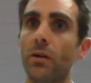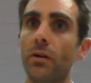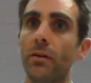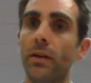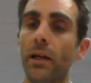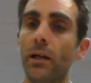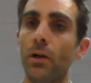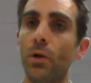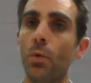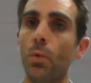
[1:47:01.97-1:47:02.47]

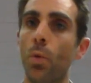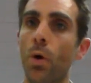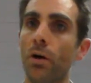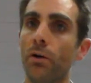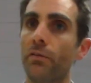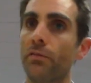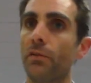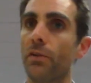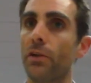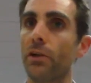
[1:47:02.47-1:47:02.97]
that you
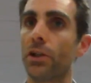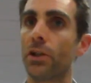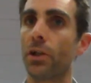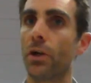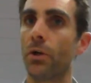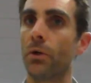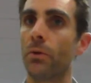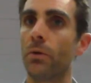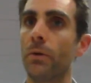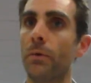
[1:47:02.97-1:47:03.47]
want for the
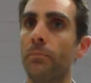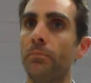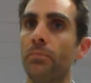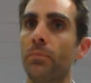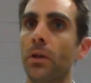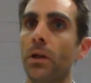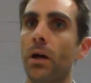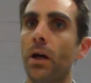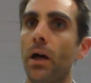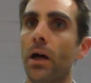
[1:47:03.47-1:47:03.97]
show,
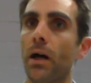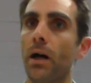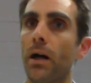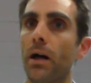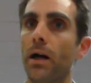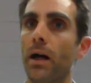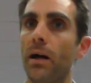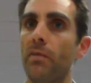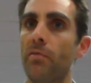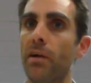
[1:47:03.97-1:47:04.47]

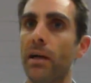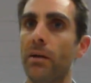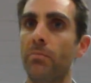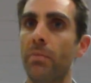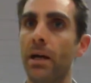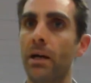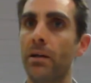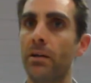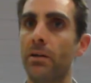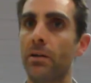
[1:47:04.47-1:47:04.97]
I
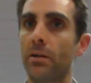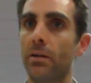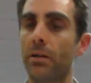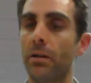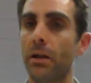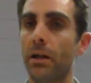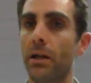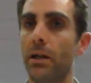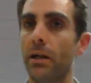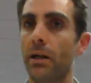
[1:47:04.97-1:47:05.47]
recommend
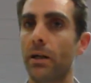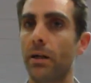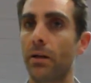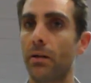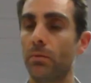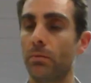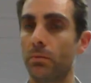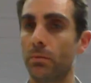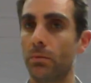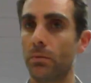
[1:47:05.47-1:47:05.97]

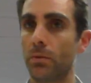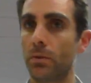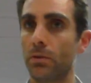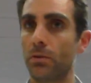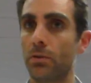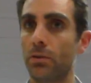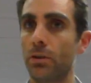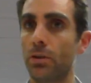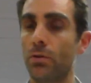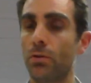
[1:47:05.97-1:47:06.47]

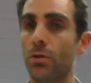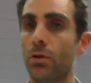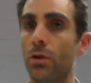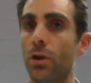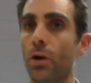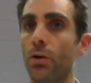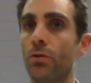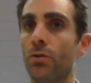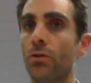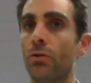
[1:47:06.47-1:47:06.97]
you to
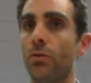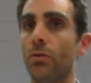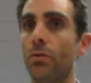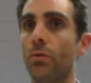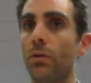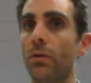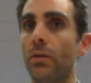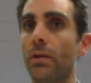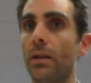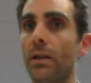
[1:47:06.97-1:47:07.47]
go
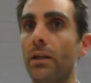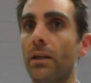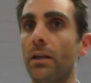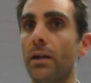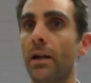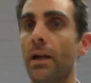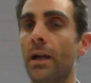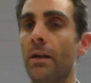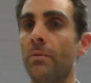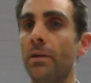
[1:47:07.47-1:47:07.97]
to the
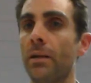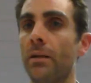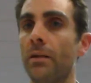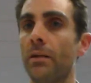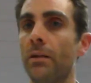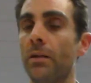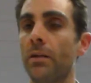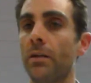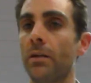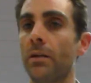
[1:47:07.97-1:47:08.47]

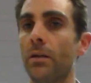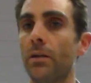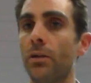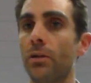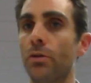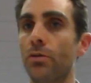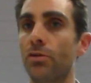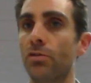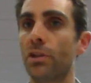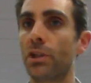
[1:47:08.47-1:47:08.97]

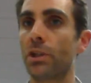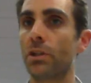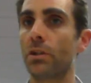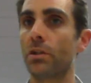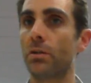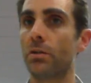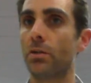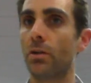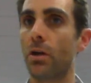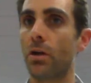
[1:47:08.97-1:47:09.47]

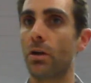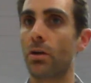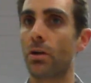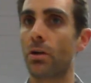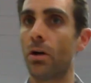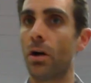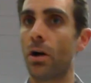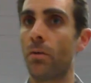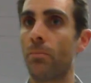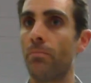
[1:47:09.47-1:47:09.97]

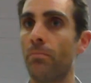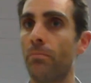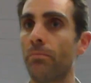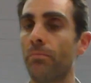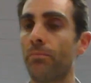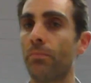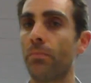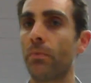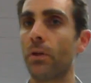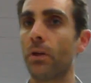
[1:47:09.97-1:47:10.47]
climbingnutrition.com
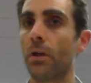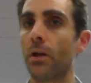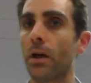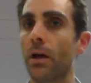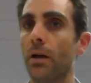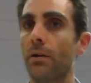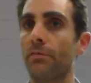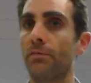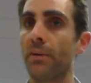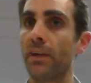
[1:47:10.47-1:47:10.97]

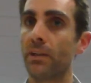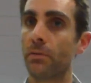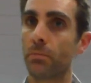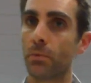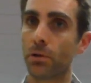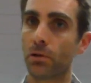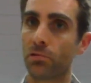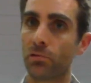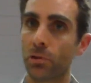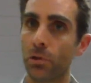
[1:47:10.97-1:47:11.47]

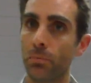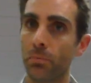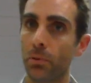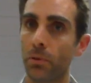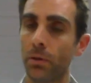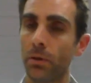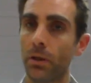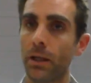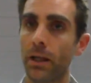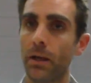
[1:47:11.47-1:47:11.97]
Facebook group
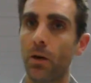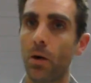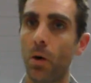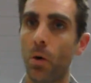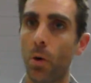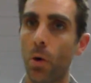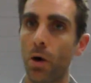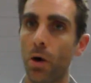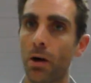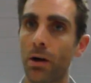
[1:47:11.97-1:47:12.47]

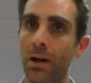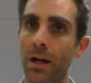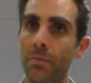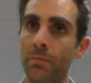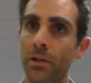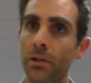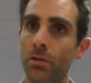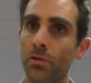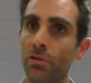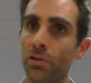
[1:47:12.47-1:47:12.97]
or
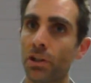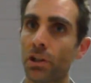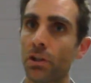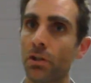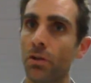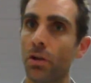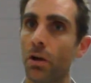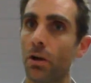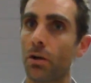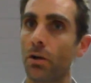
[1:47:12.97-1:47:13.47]

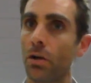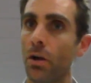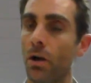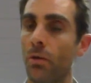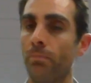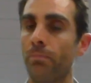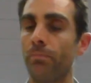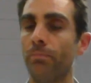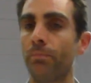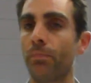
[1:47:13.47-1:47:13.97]

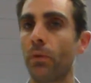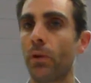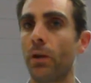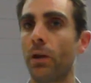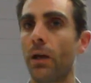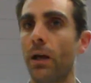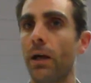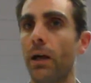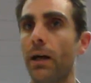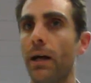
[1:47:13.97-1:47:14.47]
climbingnutrition.com,
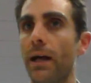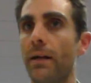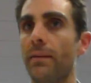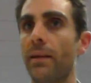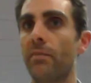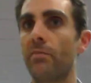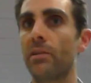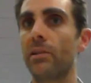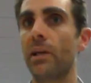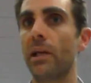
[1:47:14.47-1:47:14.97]
and
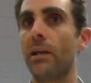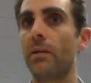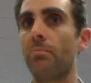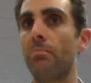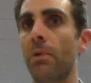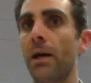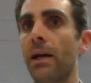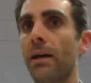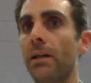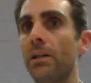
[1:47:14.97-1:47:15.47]
there is a
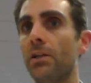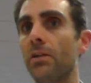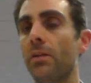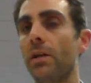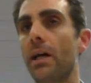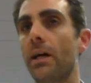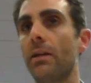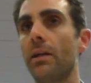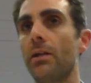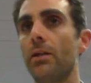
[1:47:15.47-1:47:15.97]
page
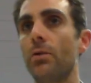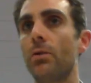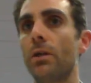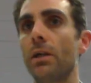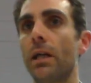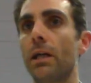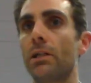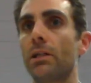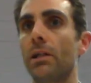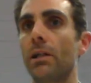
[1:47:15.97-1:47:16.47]
there that you can
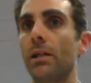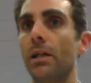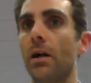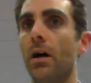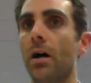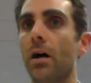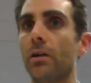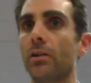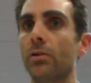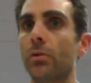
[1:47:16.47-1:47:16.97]
actually
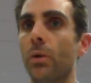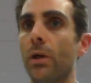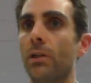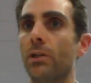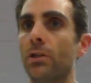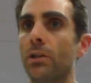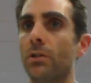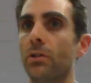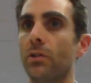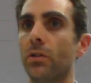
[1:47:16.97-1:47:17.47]
ask
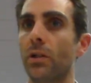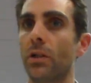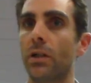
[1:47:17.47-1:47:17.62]
questions.